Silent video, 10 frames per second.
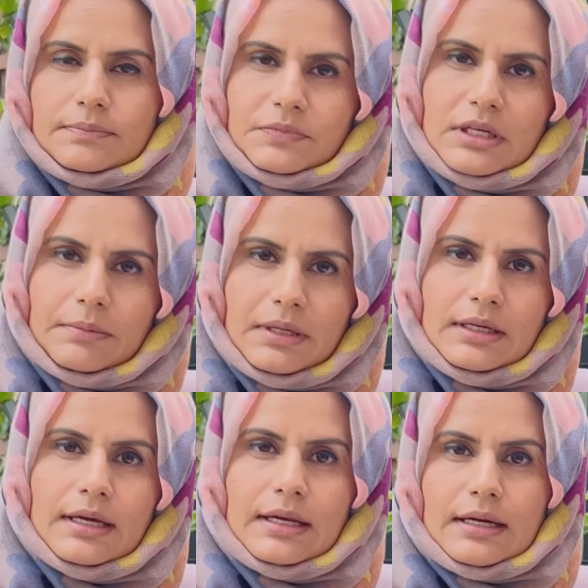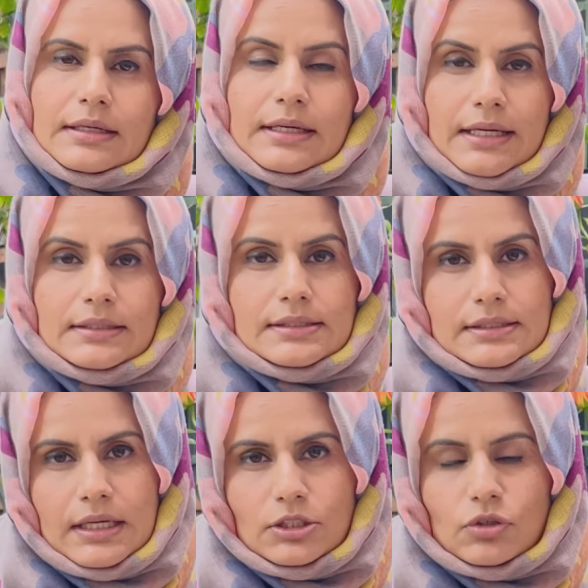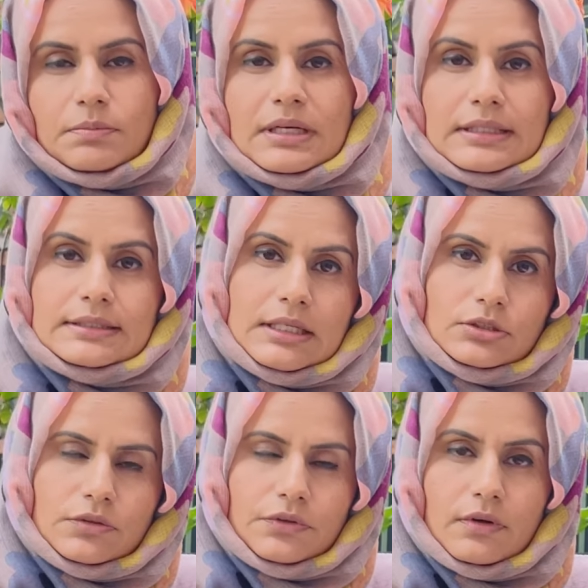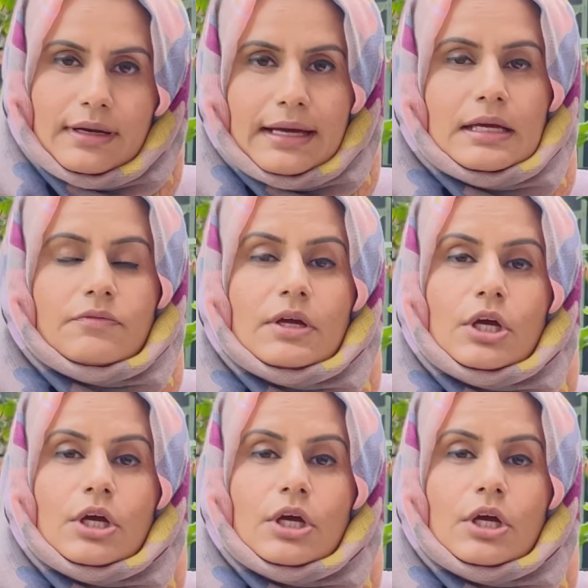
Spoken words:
coming here at a later stage or middle stage of your life.